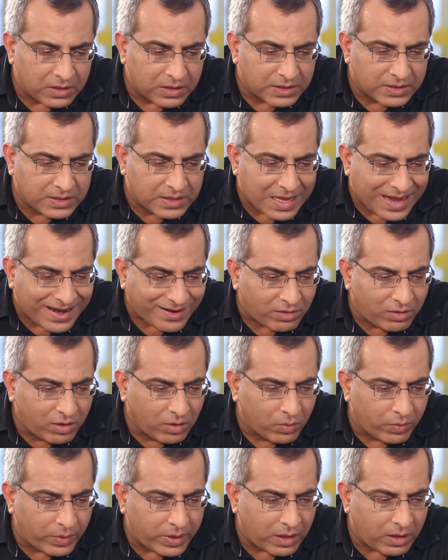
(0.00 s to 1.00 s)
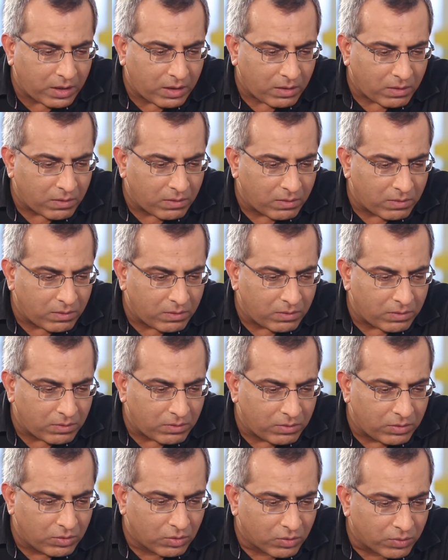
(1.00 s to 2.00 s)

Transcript: Is that the way you